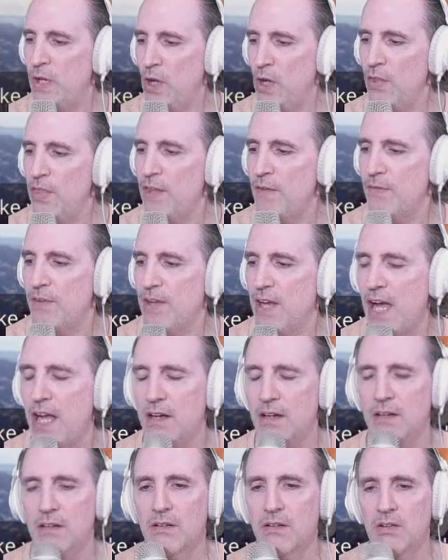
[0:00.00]
know they've
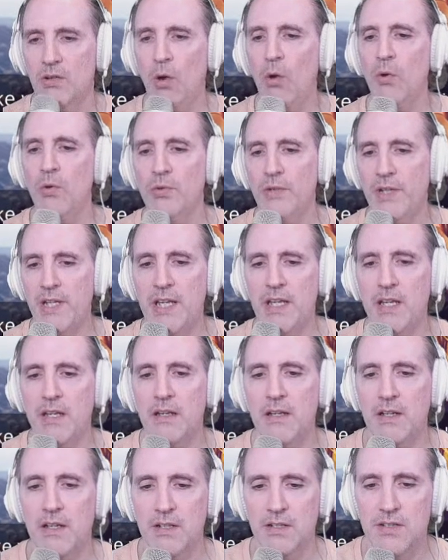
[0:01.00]
got Goldie
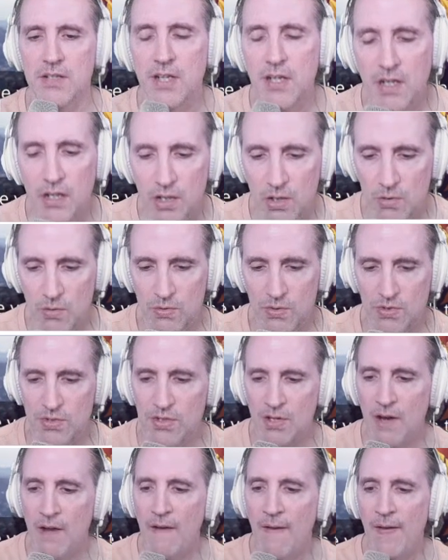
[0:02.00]

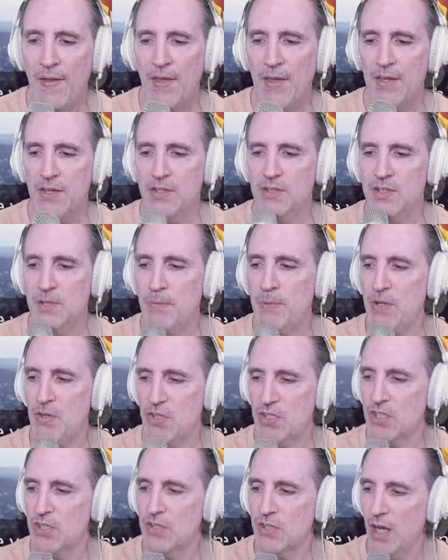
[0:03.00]
continues to be the
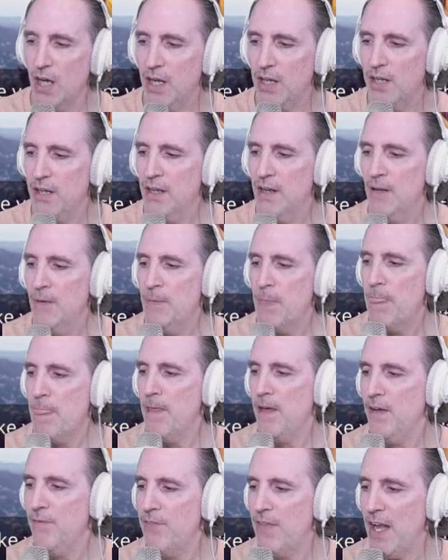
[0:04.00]
stud
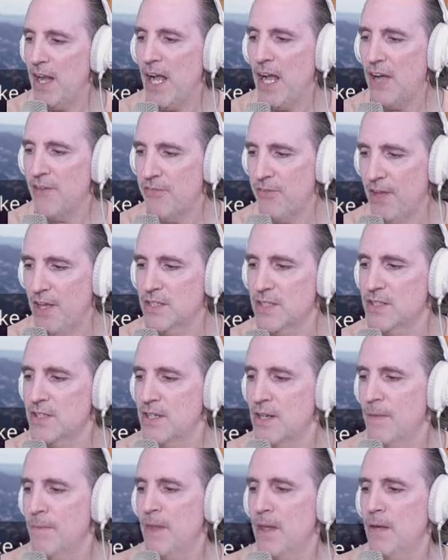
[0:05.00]
of that offense,
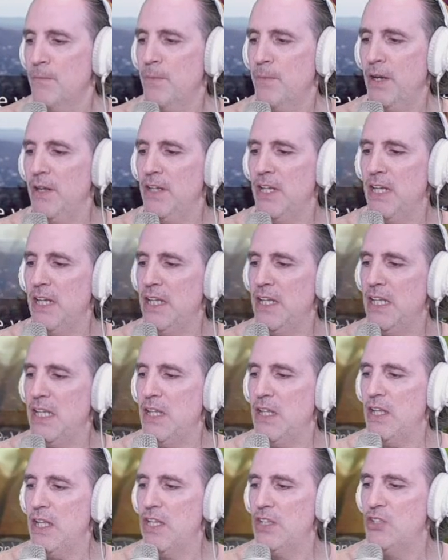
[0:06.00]
but
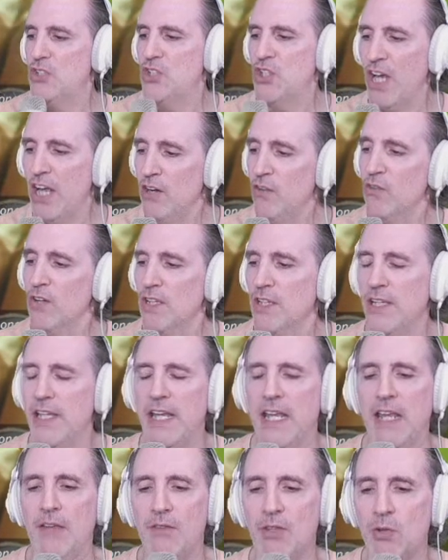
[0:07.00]
generally,
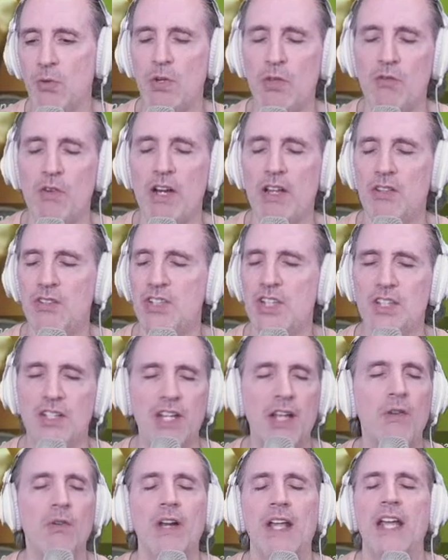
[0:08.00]
even during the regular season,
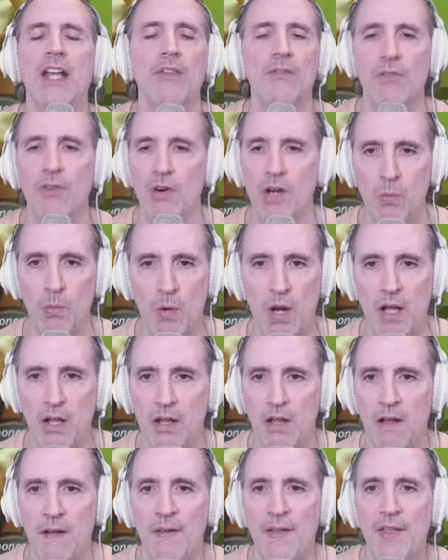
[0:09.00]
they don't hit very
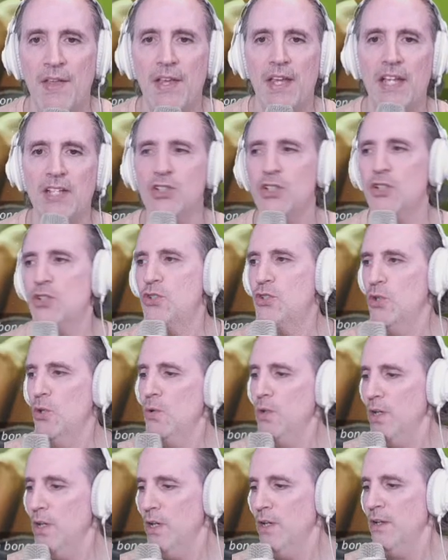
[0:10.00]
well. It's
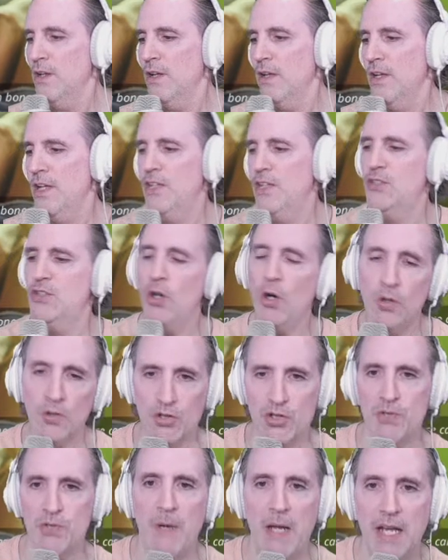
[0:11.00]
Ozuna, it's
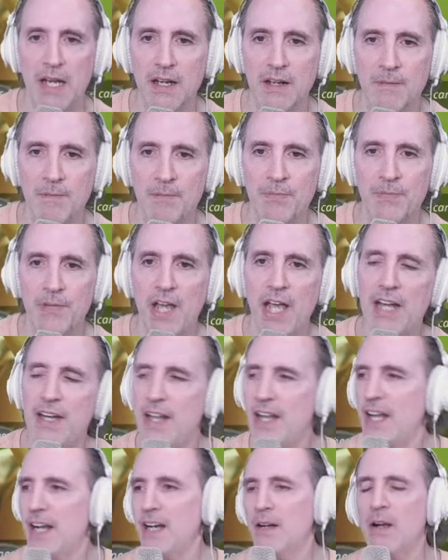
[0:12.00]
Goldschmidt, and
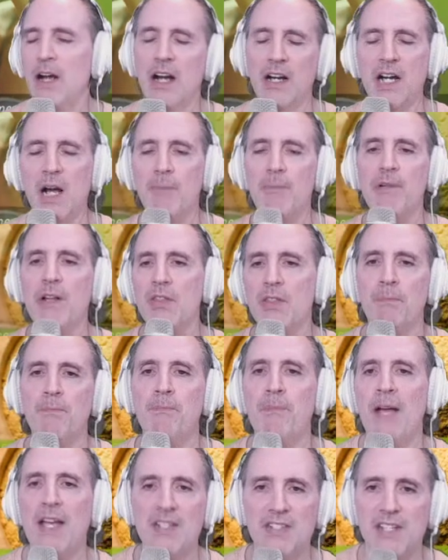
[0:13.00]
they got a couple other
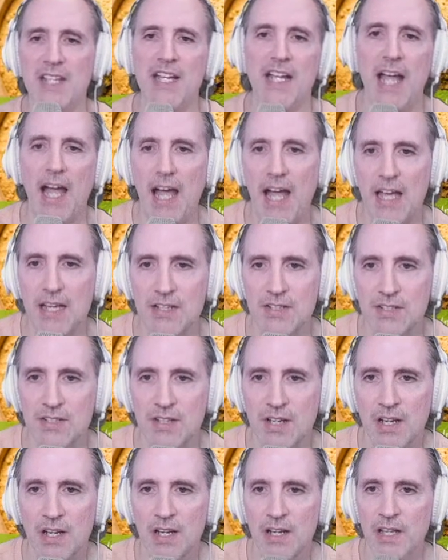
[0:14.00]
pesky guys.
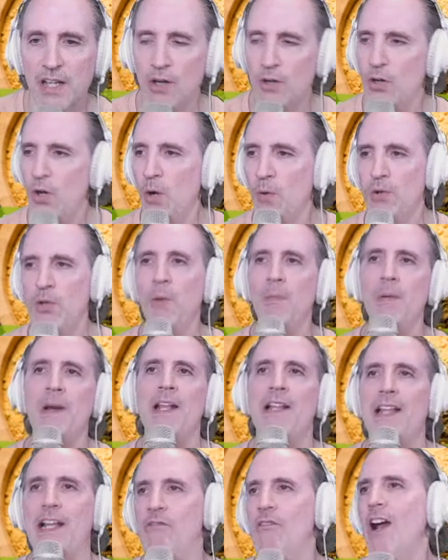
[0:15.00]
Nobody
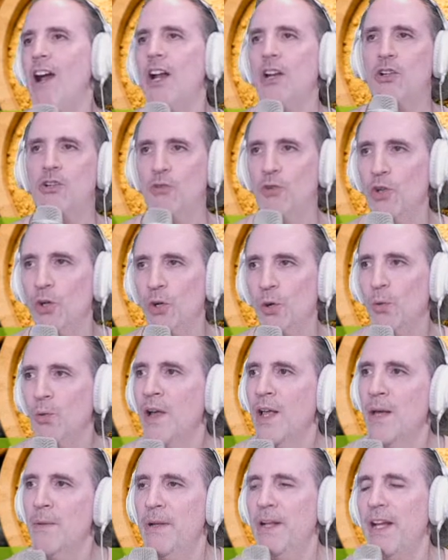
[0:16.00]
like Rod Carew.
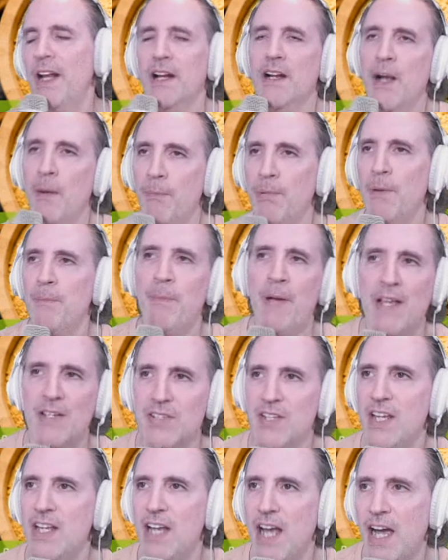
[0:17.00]
They got a couple of
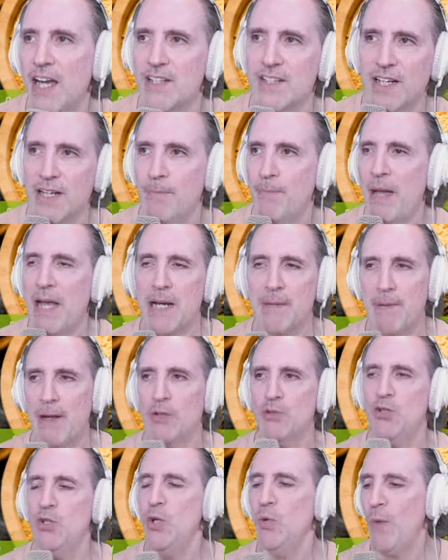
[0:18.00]
pesky guys that can bat
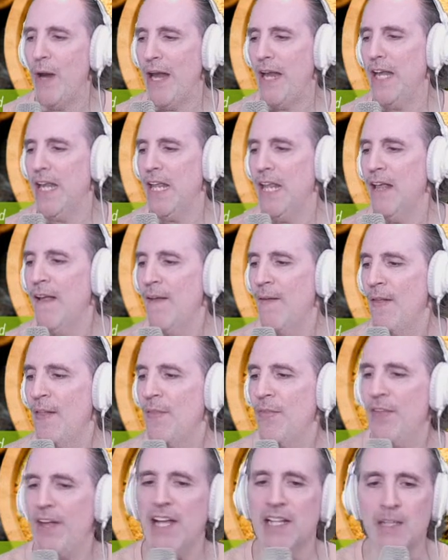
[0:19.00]
about 280.
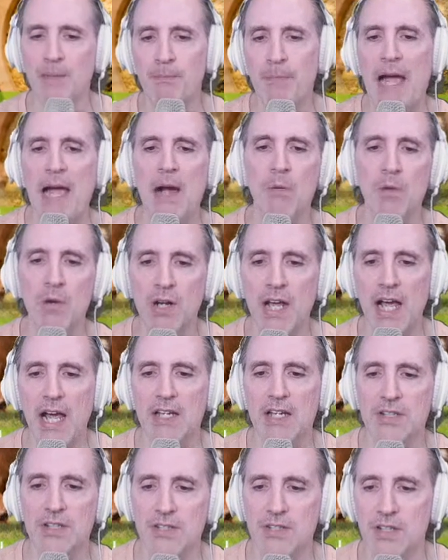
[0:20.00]
They got the power
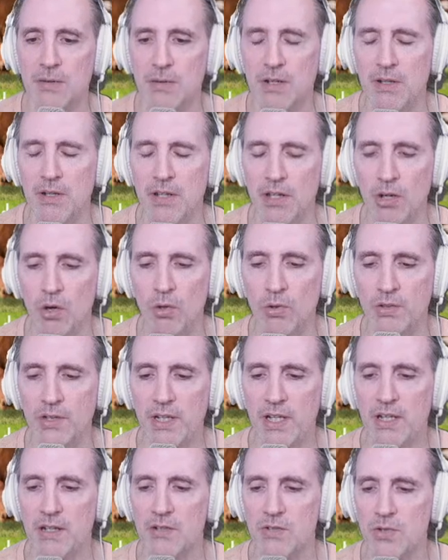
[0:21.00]
guys,
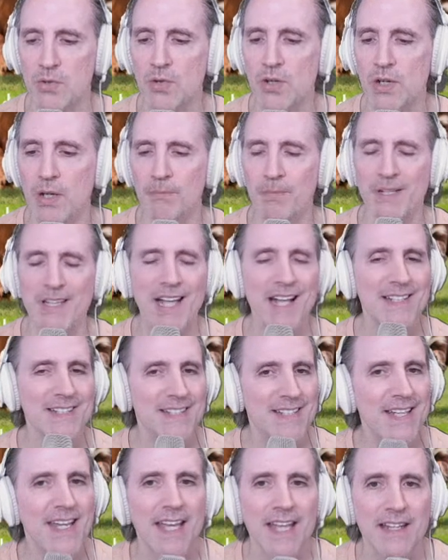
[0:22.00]
Goldie and Ozuna, but
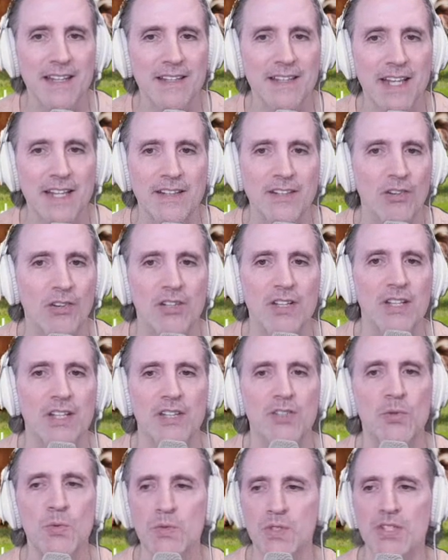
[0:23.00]
that's it.
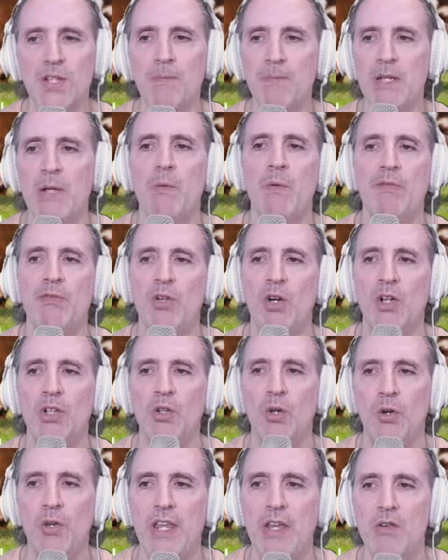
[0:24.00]
This was something we've talked
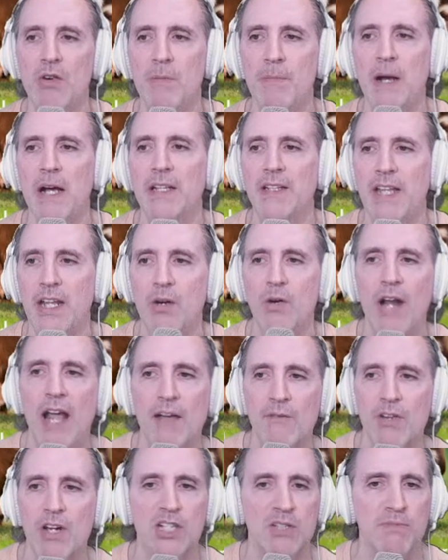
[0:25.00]
all year about. They don't
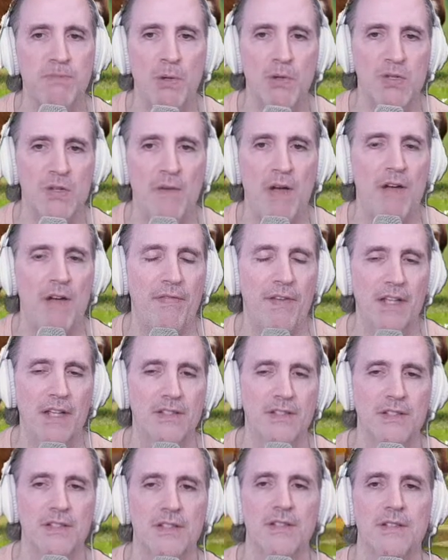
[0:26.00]
have an explosive
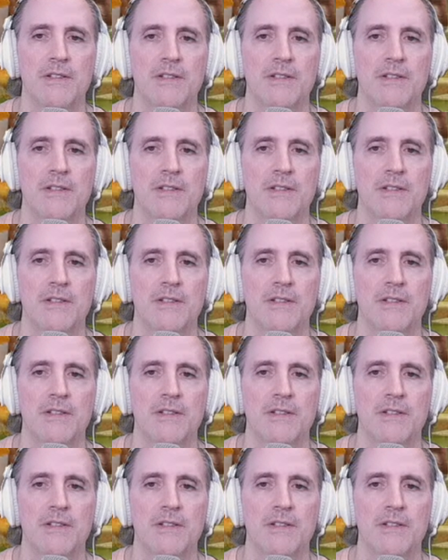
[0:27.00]
offense.